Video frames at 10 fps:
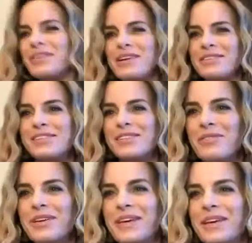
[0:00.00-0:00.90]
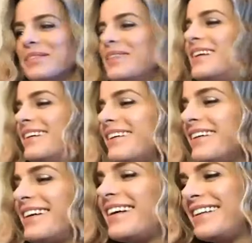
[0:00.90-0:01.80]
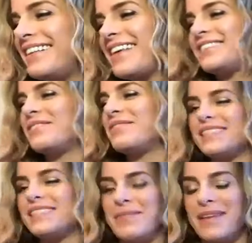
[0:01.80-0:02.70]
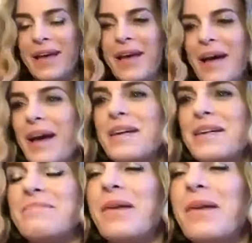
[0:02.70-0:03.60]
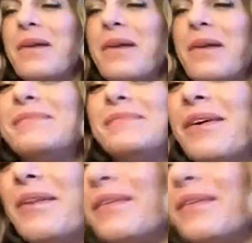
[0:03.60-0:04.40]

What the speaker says: though they were so cute. Oh, that's annoying to me. Okay, so